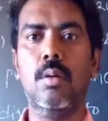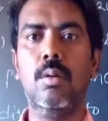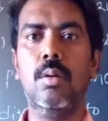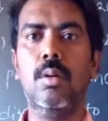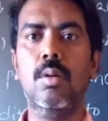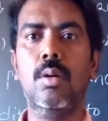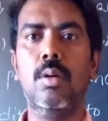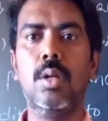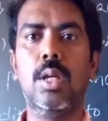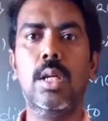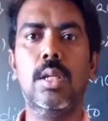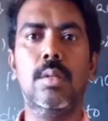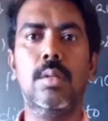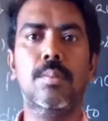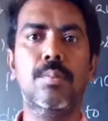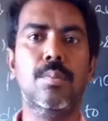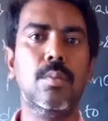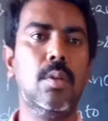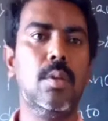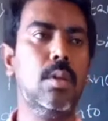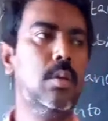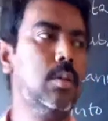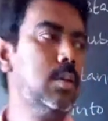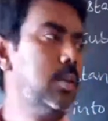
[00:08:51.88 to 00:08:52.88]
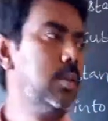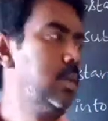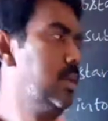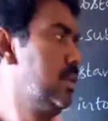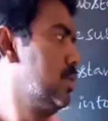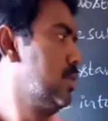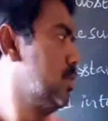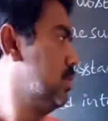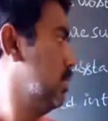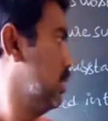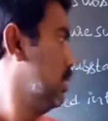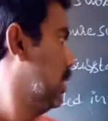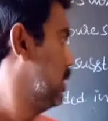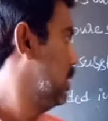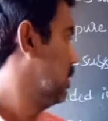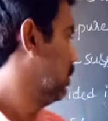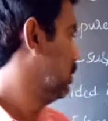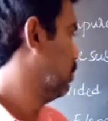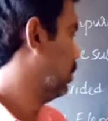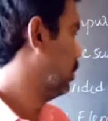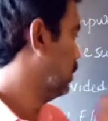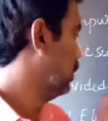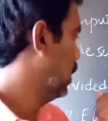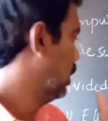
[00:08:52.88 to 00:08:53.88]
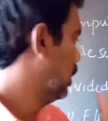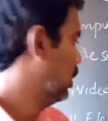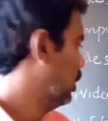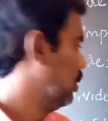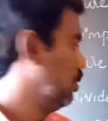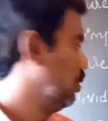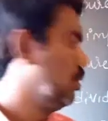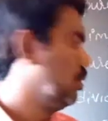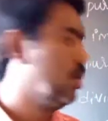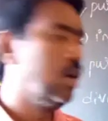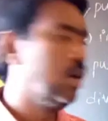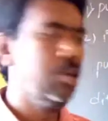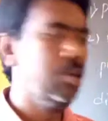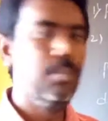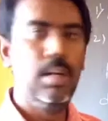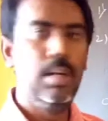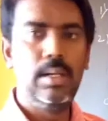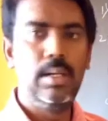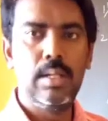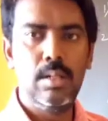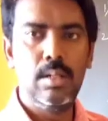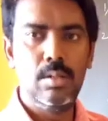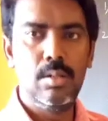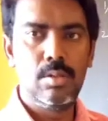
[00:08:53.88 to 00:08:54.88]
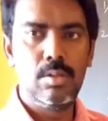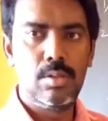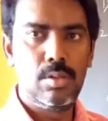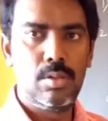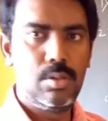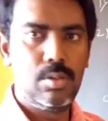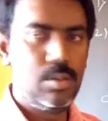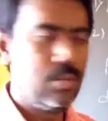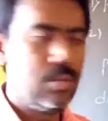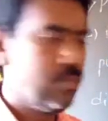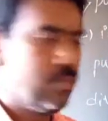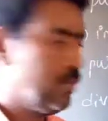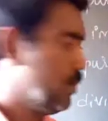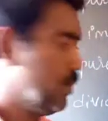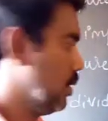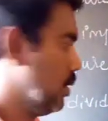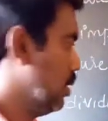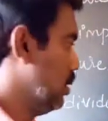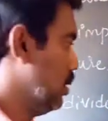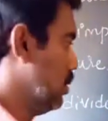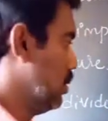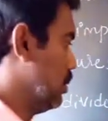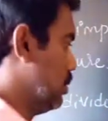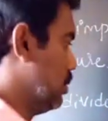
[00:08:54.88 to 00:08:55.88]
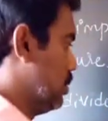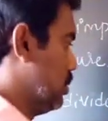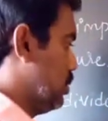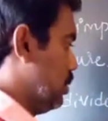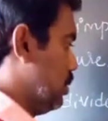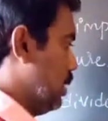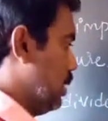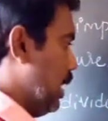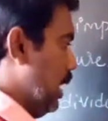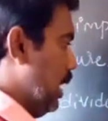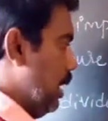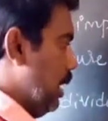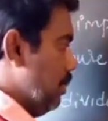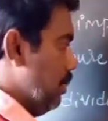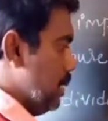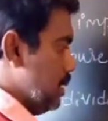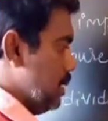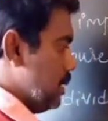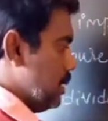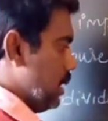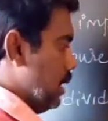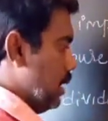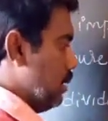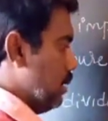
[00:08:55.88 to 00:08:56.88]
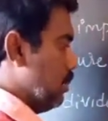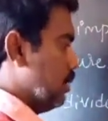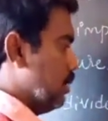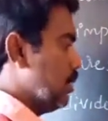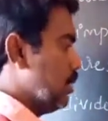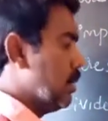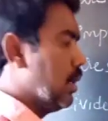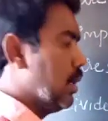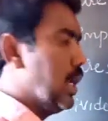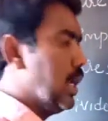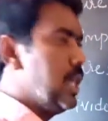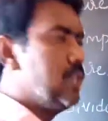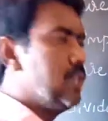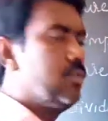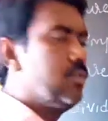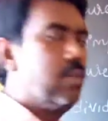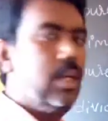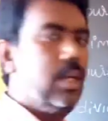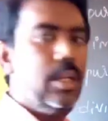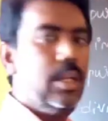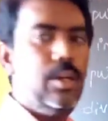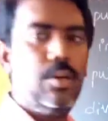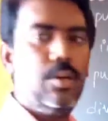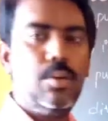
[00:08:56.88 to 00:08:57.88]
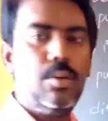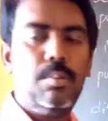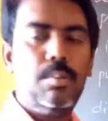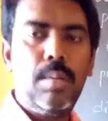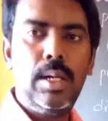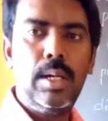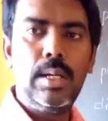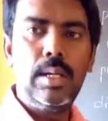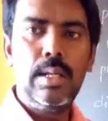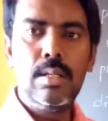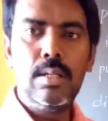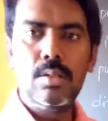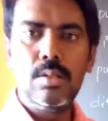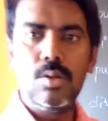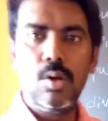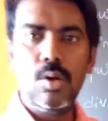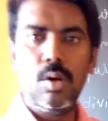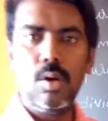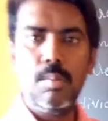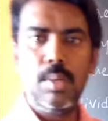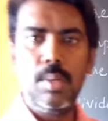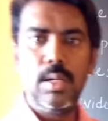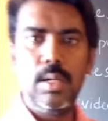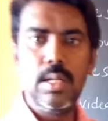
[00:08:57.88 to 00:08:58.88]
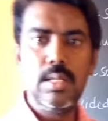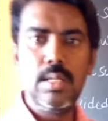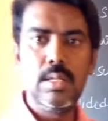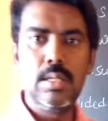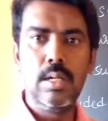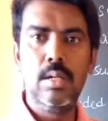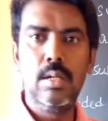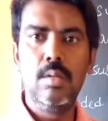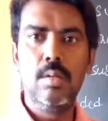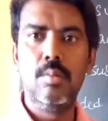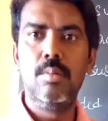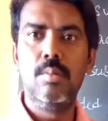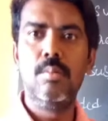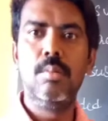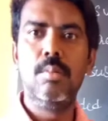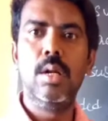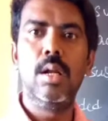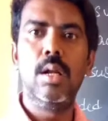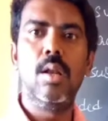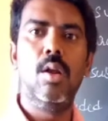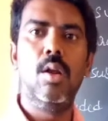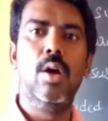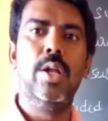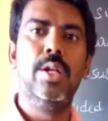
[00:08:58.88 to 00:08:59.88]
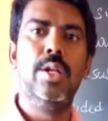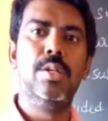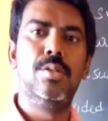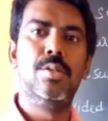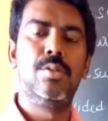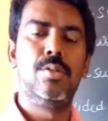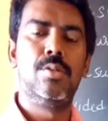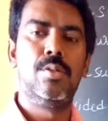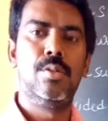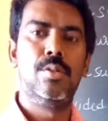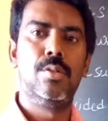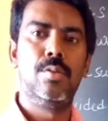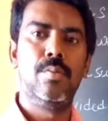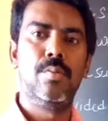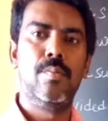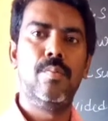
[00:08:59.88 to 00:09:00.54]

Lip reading: Okay. Now, so that is about the non-metals. So the elements are classified into metals, non-metals, and metalloids.